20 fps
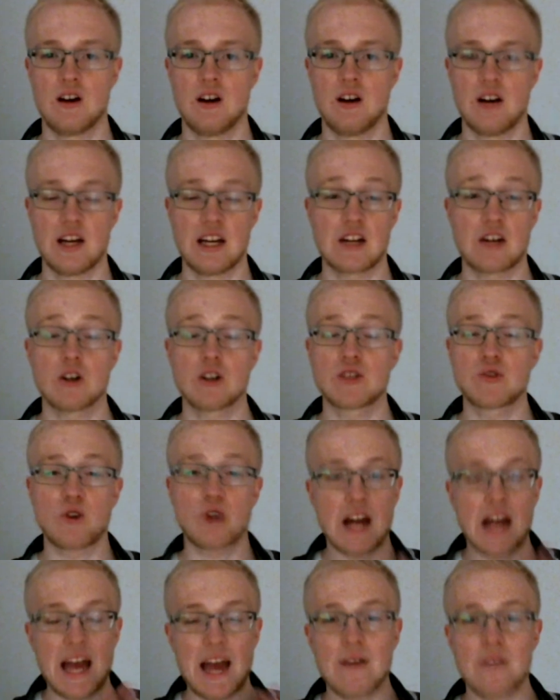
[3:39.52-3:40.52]
It goes for
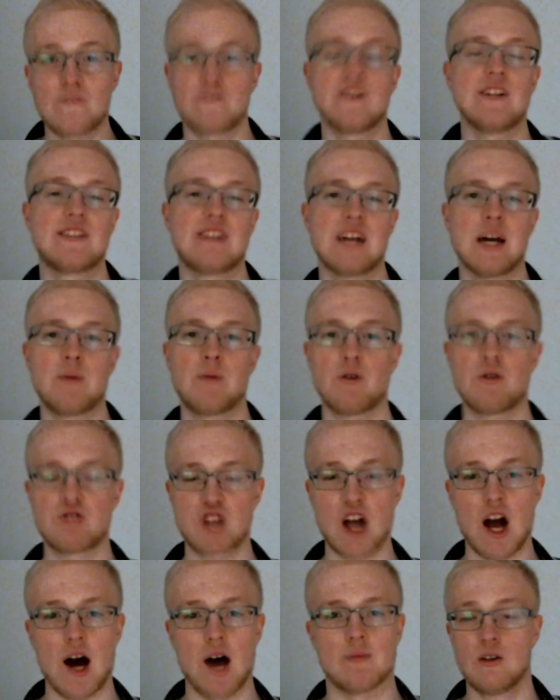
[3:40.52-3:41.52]
every type of
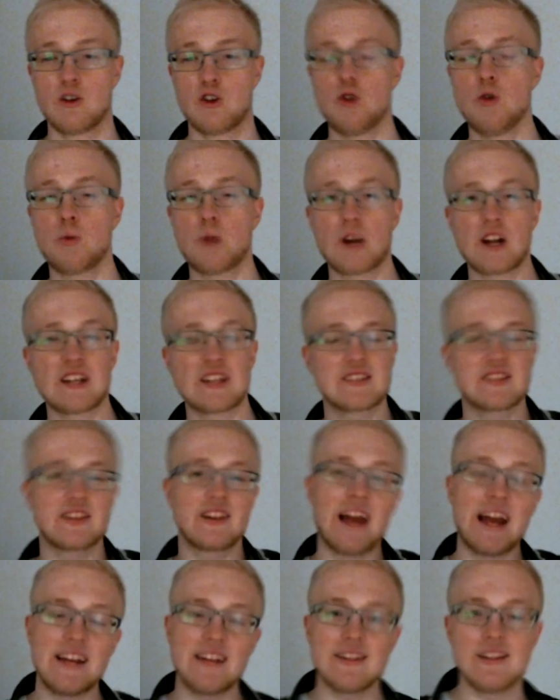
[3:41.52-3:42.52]
job. You bring
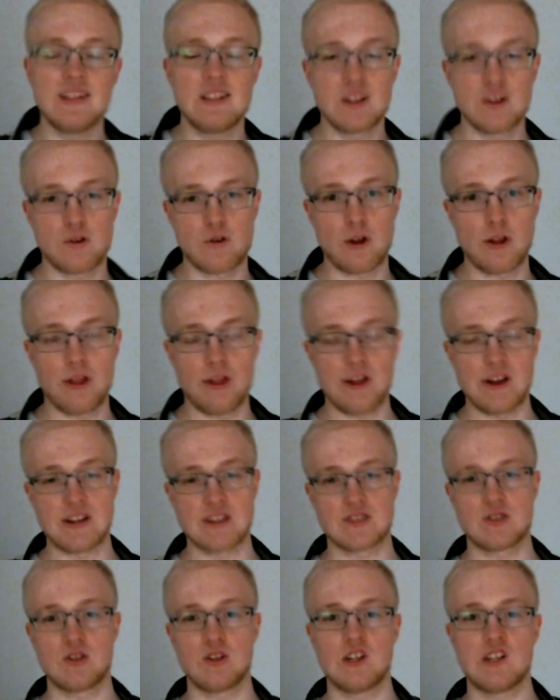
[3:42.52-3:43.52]
slightly different things
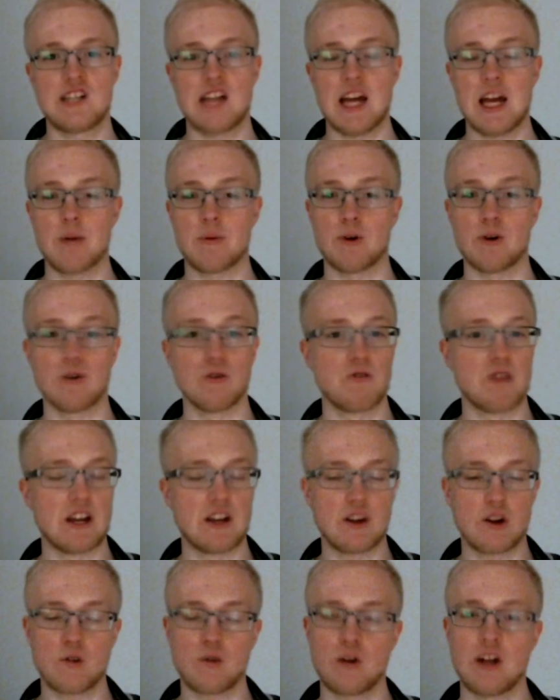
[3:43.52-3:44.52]
to the table than
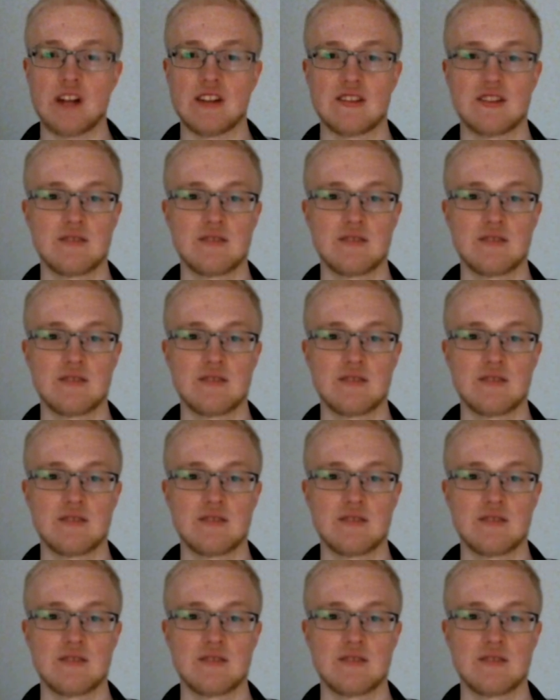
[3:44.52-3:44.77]
your friend.